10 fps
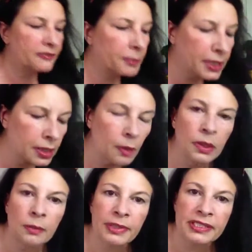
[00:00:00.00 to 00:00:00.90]
for picking up
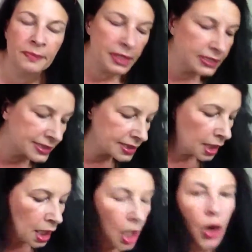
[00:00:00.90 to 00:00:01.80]
little bits and pieces.
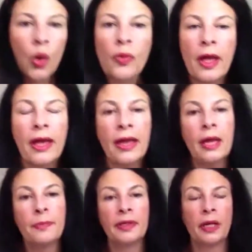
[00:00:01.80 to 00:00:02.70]
All the
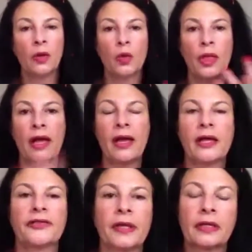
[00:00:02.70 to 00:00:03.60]
hair
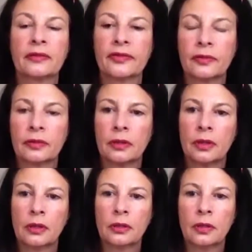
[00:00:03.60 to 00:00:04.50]
things and
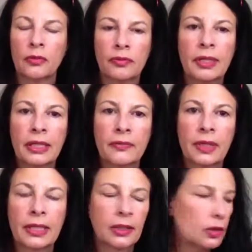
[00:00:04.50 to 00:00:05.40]
are really,
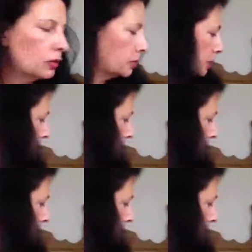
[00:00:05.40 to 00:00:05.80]
really good.